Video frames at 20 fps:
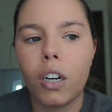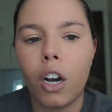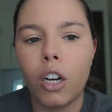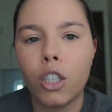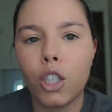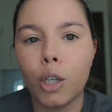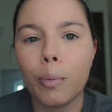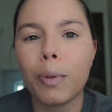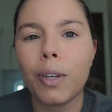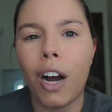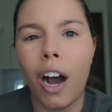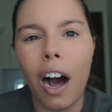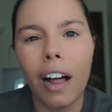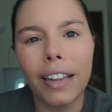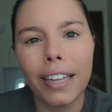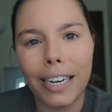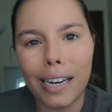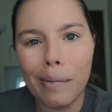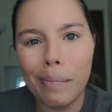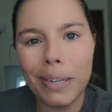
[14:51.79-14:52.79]
super
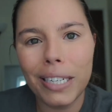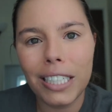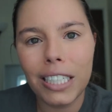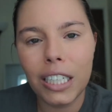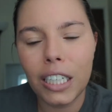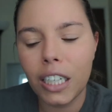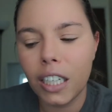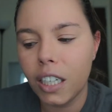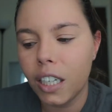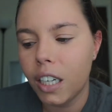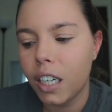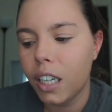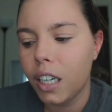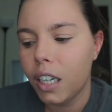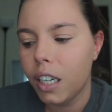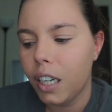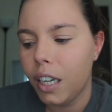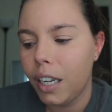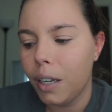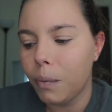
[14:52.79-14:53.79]
holiday busy,
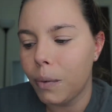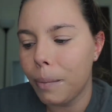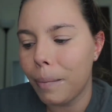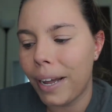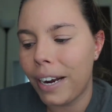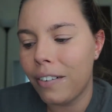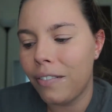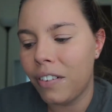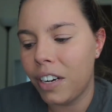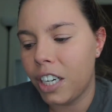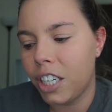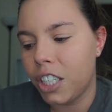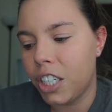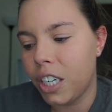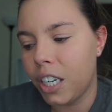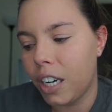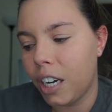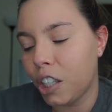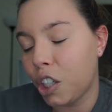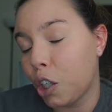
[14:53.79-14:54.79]
we might have finished
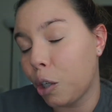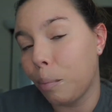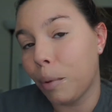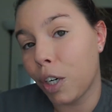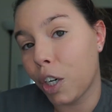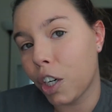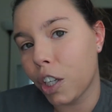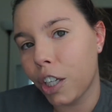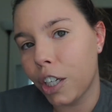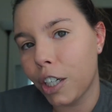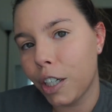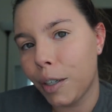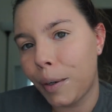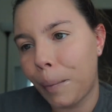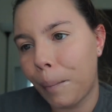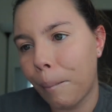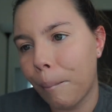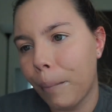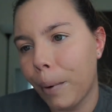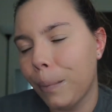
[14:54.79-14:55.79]
it a little bit earlier,
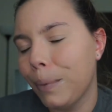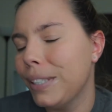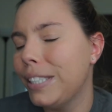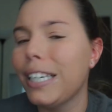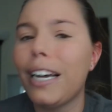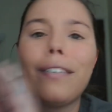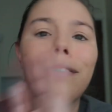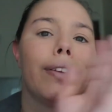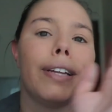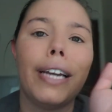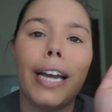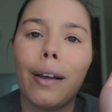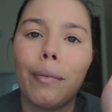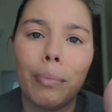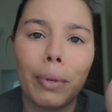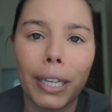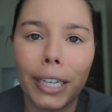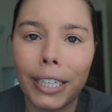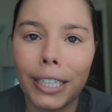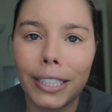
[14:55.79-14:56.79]
but we definitely
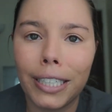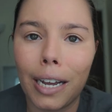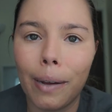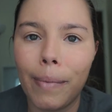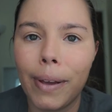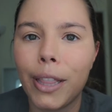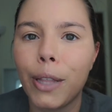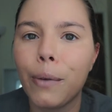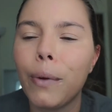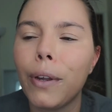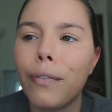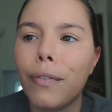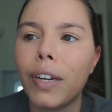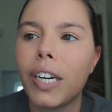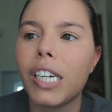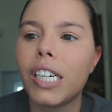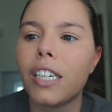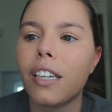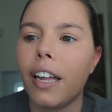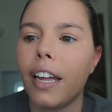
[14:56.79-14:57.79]
had plenty of time. I think we
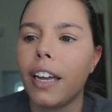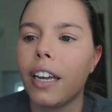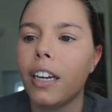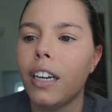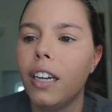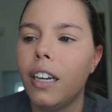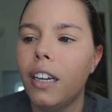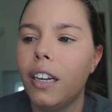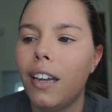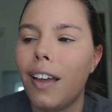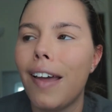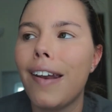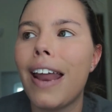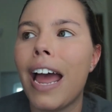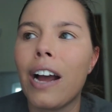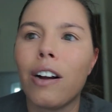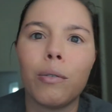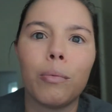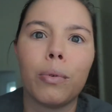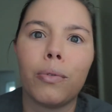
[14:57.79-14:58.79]
finished like an
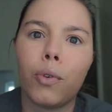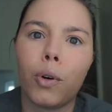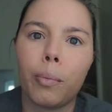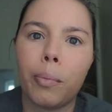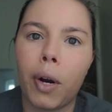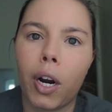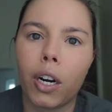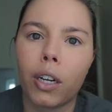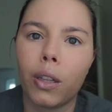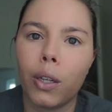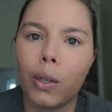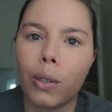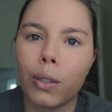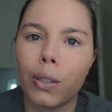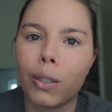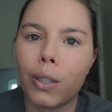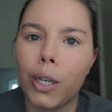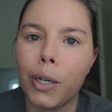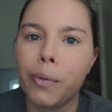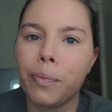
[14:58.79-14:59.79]
hour before park closed,
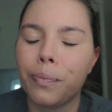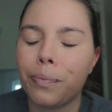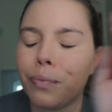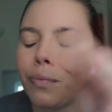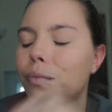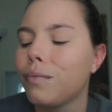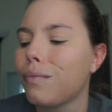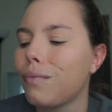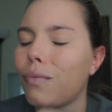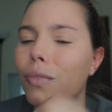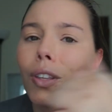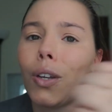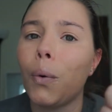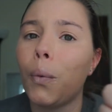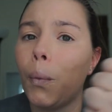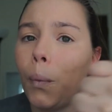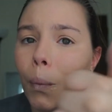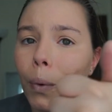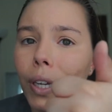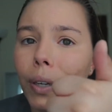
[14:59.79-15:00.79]
so
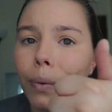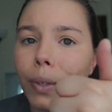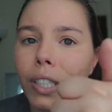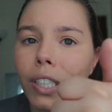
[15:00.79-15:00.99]
we were